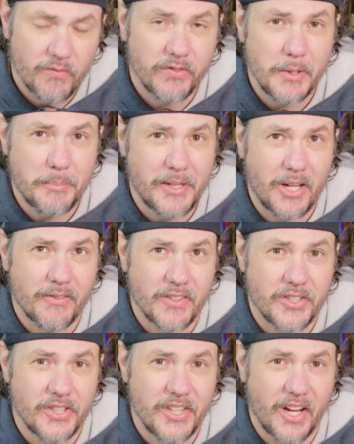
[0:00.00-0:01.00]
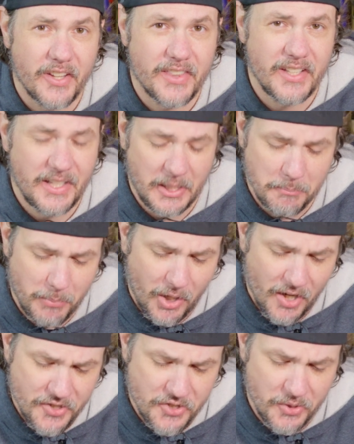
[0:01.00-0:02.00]
flip it over to the authentic
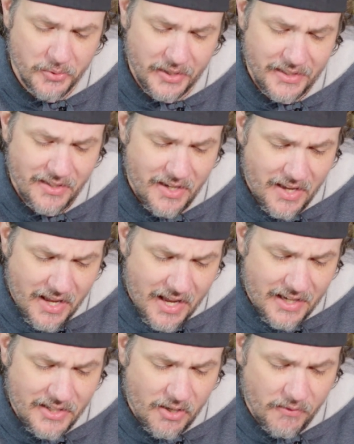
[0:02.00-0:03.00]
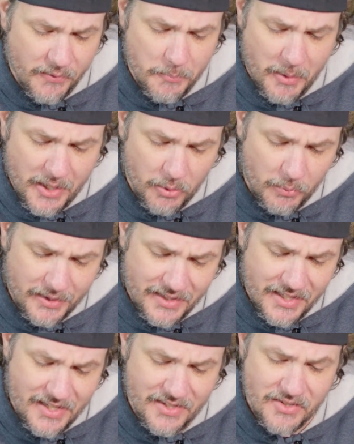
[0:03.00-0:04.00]
Bosch unit and go from there with
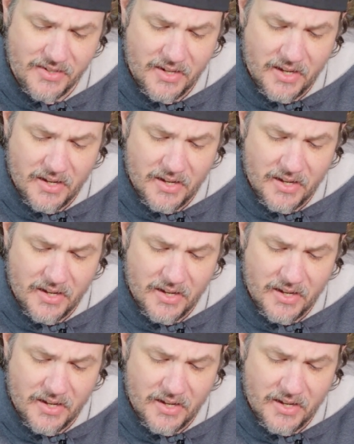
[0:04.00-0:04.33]
this.